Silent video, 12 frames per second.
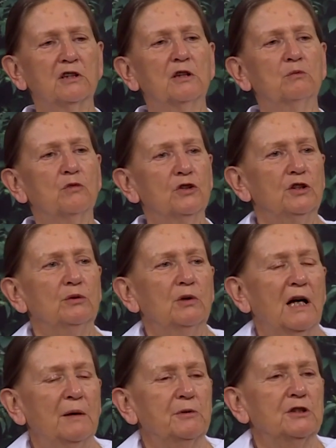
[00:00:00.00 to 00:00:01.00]
and what you
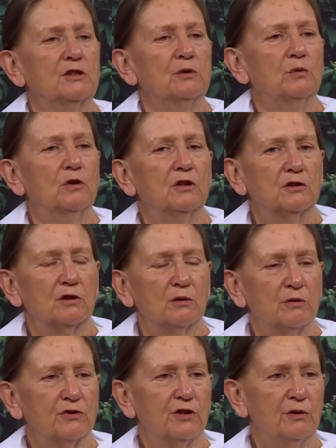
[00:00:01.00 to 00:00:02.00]
happen to want
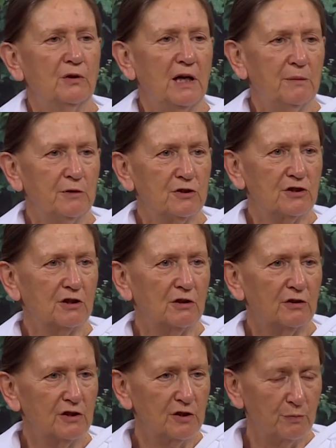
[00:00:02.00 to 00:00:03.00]
also happens to
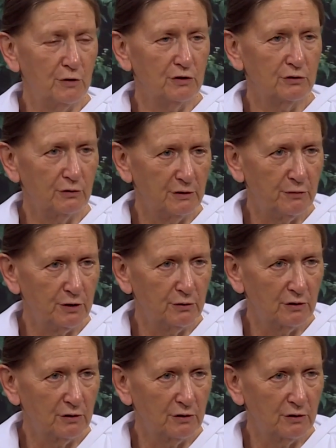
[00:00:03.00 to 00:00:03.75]
correspond with pure